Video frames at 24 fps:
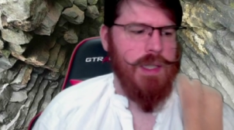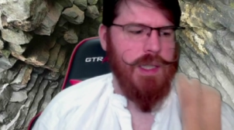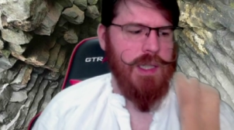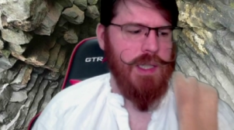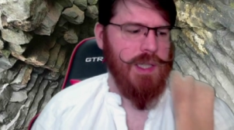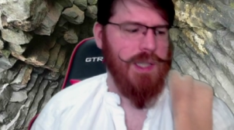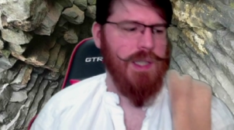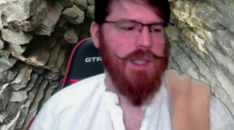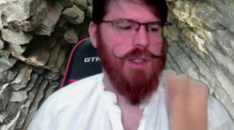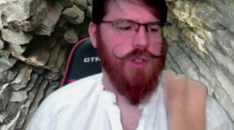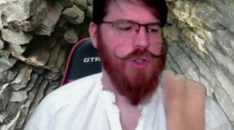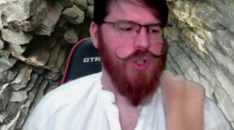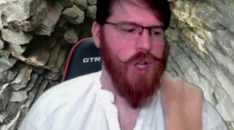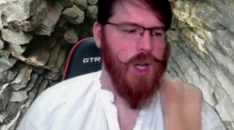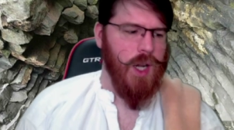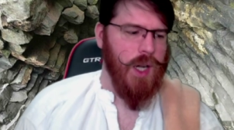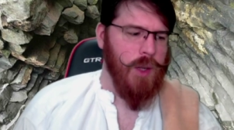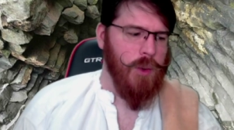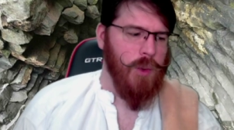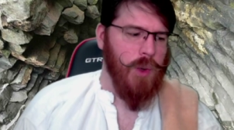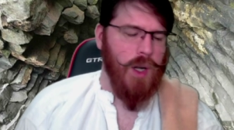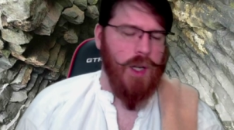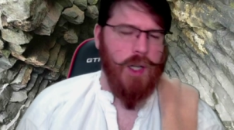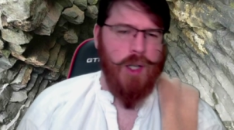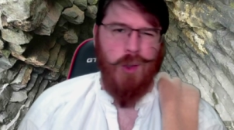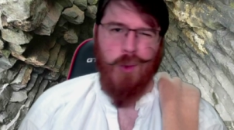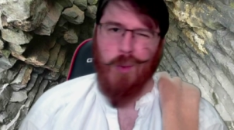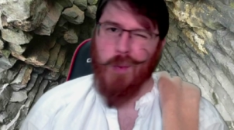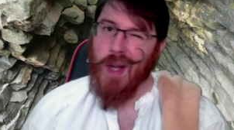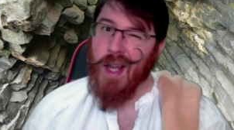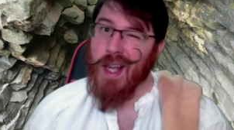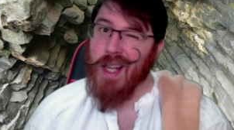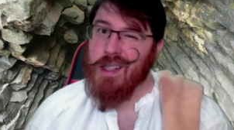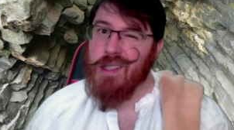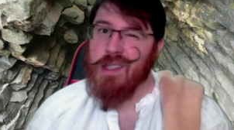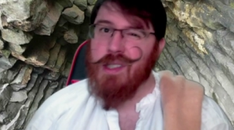This is a Johnnie Walker
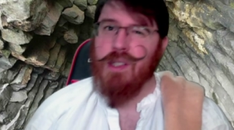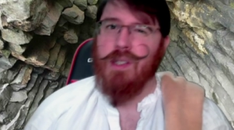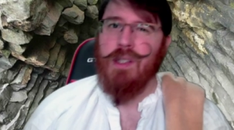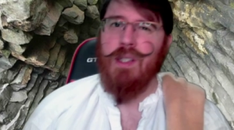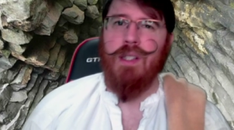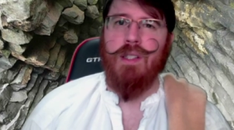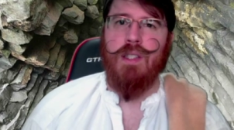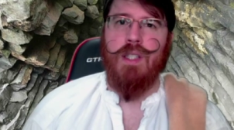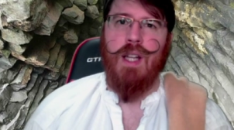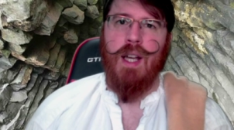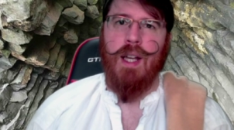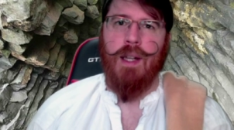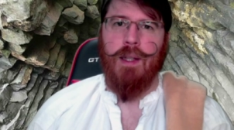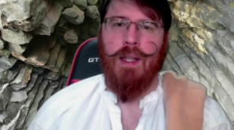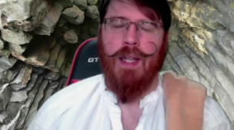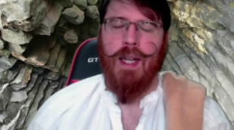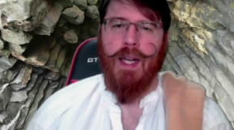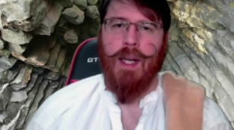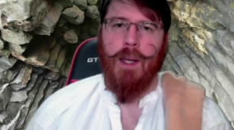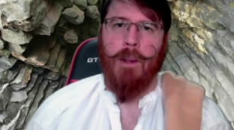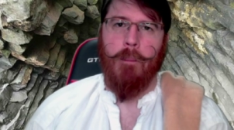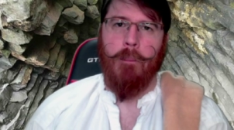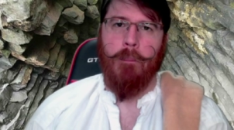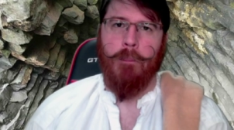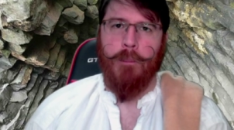Red, so there's not like